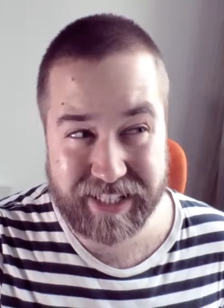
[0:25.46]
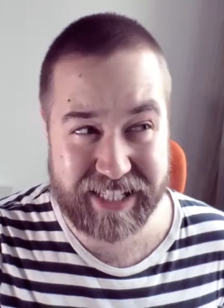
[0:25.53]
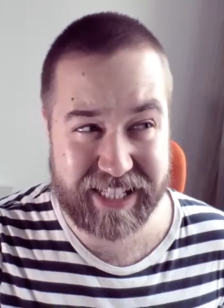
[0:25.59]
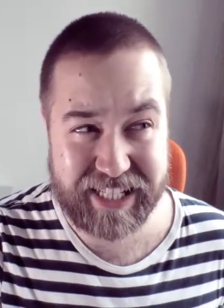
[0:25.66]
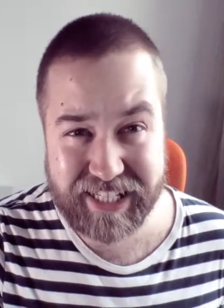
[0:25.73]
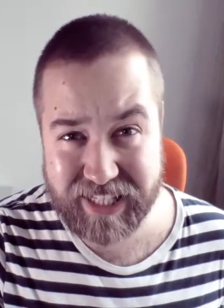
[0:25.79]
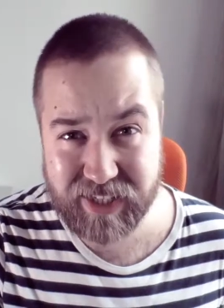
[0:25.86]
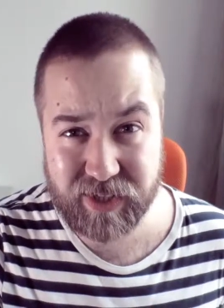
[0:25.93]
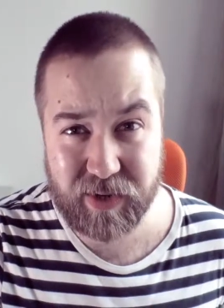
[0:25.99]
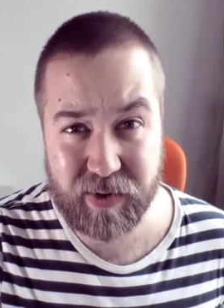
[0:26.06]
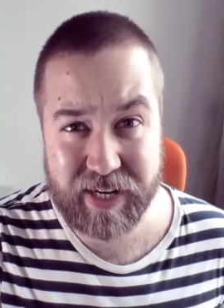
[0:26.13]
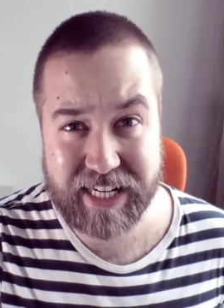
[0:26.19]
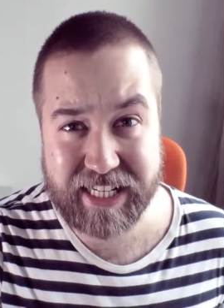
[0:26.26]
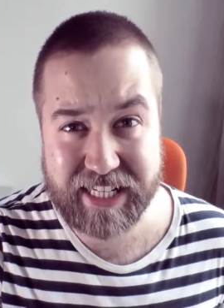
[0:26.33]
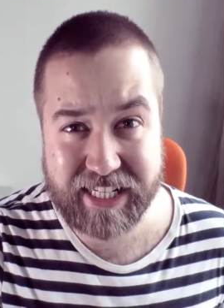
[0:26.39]
bit,
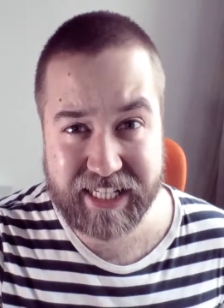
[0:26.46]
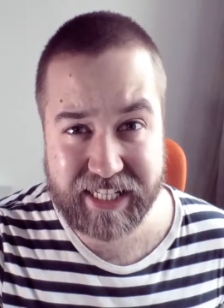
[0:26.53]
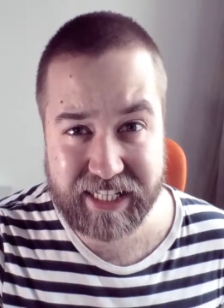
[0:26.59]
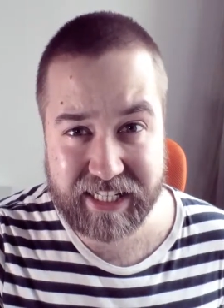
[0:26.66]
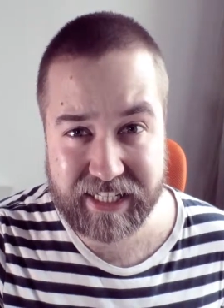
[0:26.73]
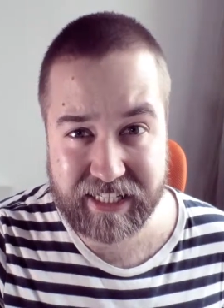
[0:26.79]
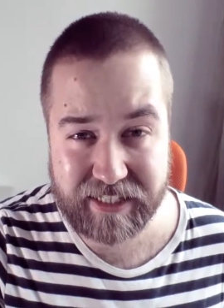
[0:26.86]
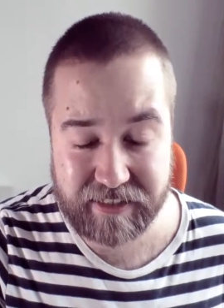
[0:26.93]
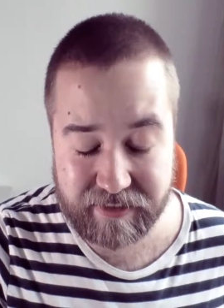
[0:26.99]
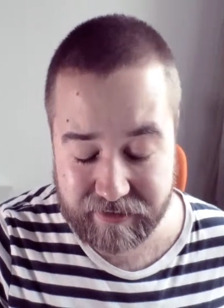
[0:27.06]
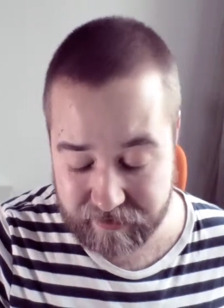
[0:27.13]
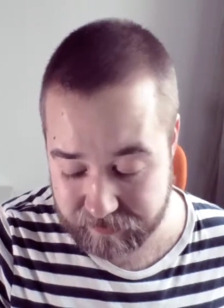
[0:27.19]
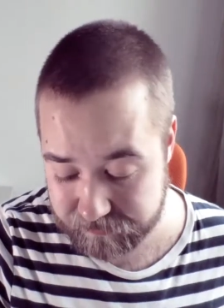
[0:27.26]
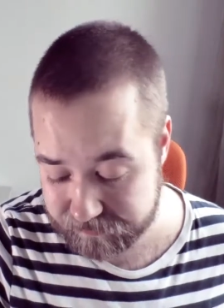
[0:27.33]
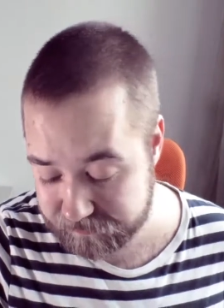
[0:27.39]
sorry. It's been a
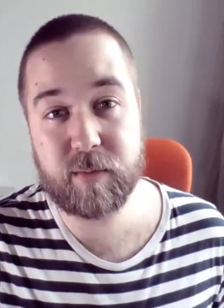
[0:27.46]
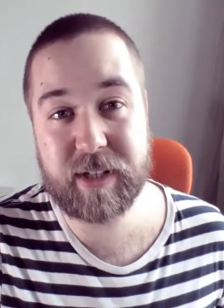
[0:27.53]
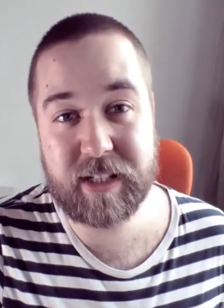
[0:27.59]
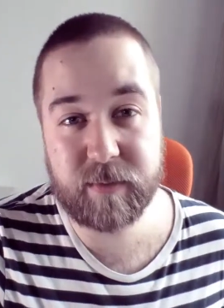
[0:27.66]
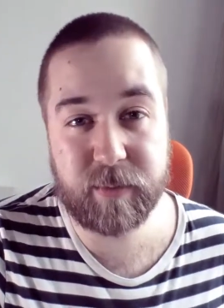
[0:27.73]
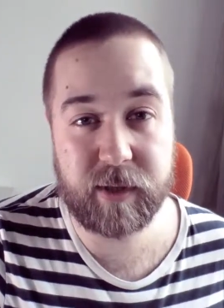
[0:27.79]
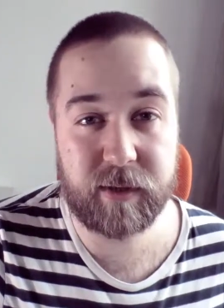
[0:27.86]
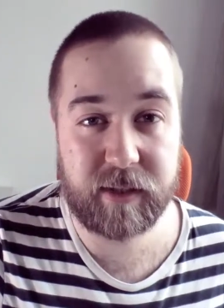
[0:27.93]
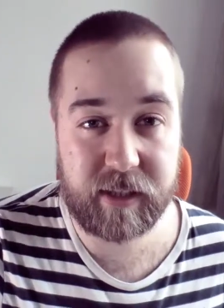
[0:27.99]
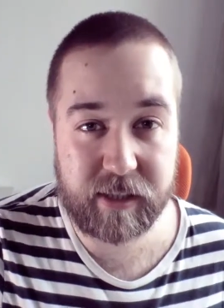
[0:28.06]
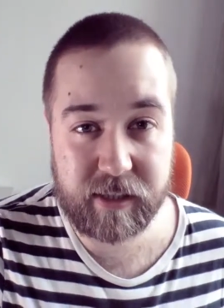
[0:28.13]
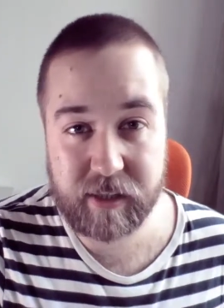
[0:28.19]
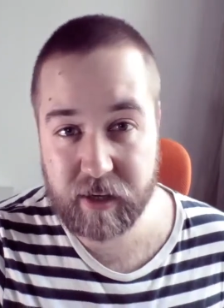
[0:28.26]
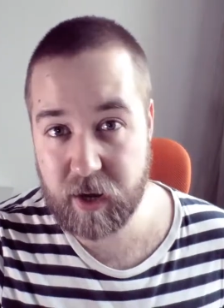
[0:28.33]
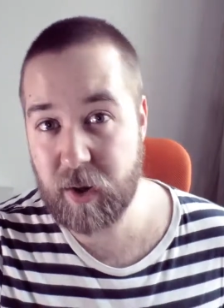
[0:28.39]
pretty good week, to be
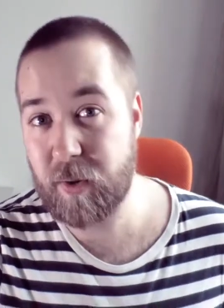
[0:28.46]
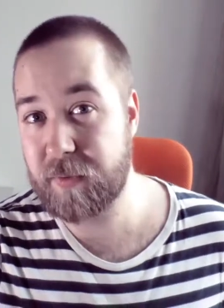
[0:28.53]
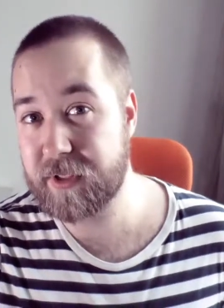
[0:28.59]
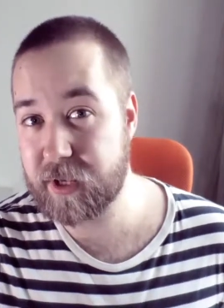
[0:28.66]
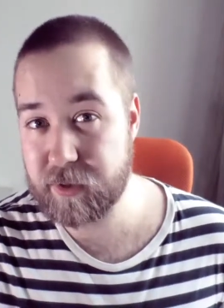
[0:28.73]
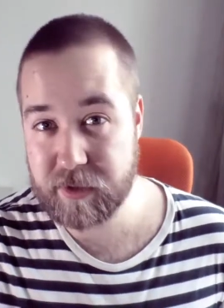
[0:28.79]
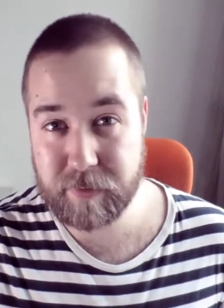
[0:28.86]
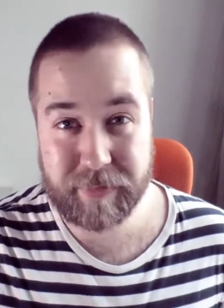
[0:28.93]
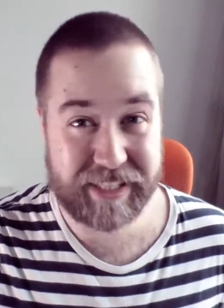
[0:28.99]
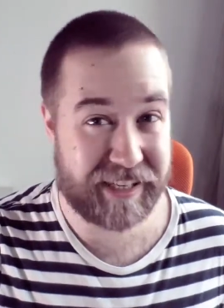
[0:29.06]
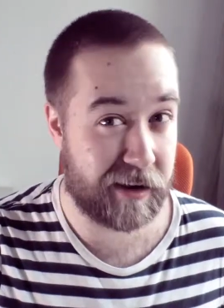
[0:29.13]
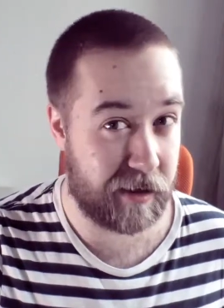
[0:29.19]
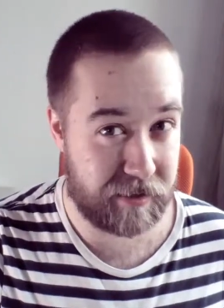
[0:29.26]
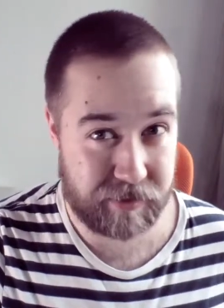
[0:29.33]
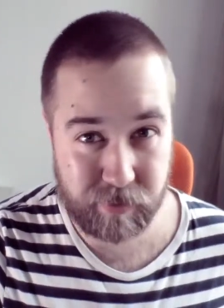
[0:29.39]
honest. For those that missed
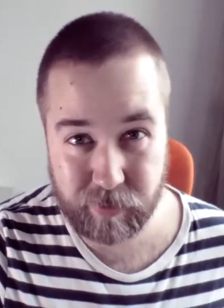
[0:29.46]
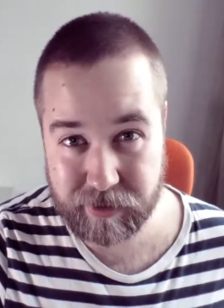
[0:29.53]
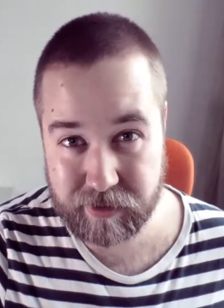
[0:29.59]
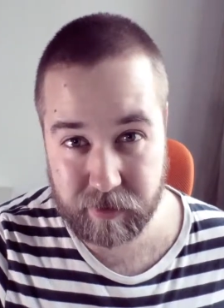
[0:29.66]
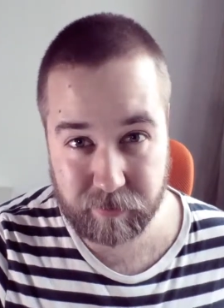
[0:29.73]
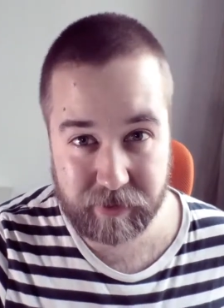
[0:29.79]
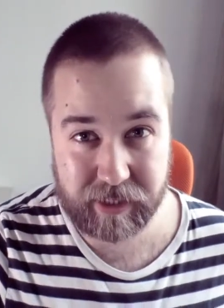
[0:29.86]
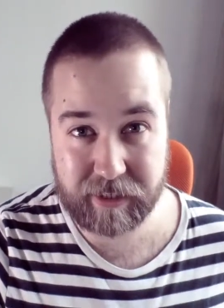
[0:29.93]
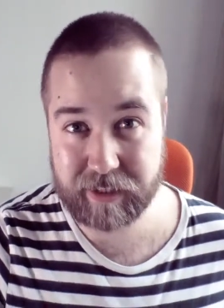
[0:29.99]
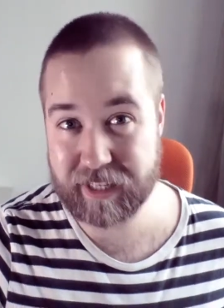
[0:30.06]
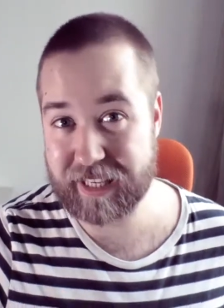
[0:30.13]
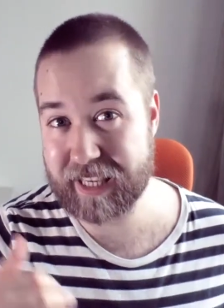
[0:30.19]
last week's update,